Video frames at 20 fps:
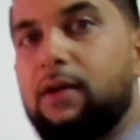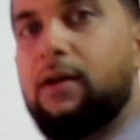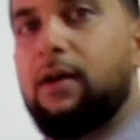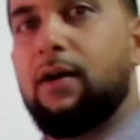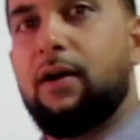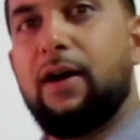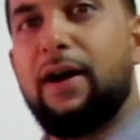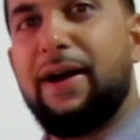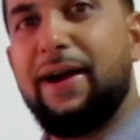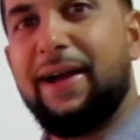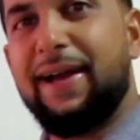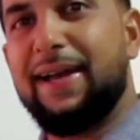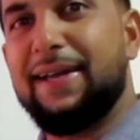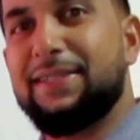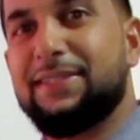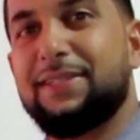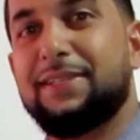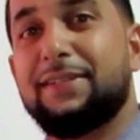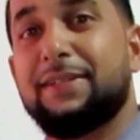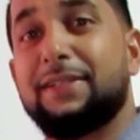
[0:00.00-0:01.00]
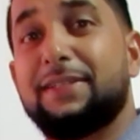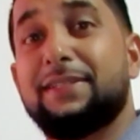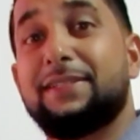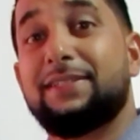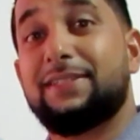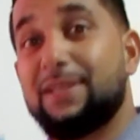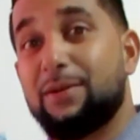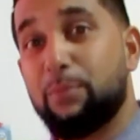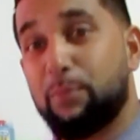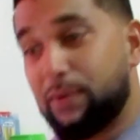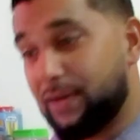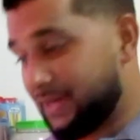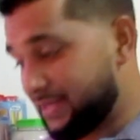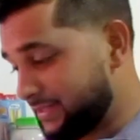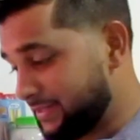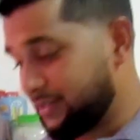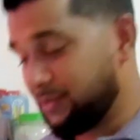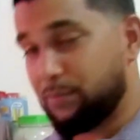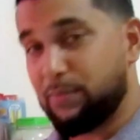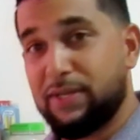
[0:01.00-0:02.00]
Alright guys, simple as
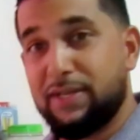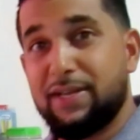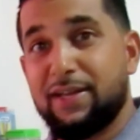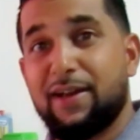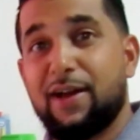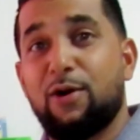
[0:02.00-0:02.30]
could be,